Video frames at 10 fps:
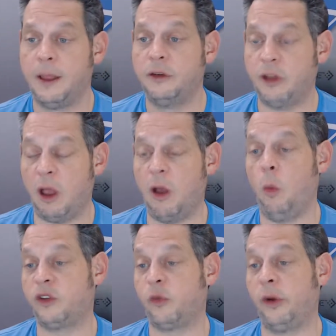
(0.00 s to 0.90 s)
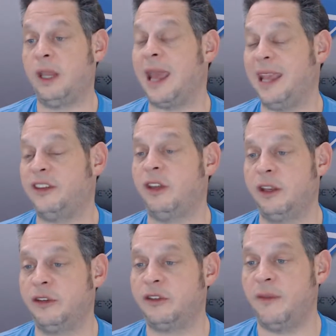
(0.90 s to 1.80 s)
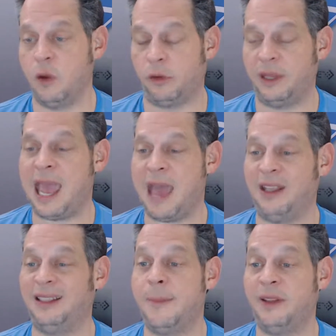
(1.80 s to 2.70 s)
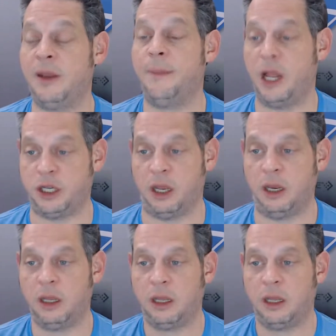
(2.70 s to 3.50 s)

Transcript: So what's really nice is if you only have a limited budget,